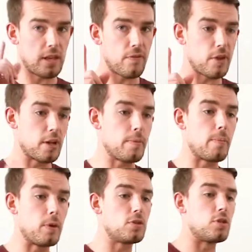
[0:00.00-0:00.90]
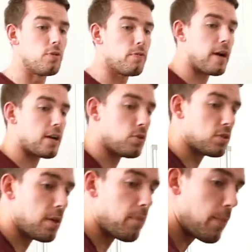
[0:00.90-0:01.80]
definitely going to be boosting your fat
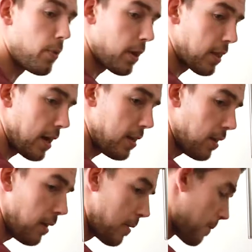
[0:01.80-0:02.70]
content by putting that in there.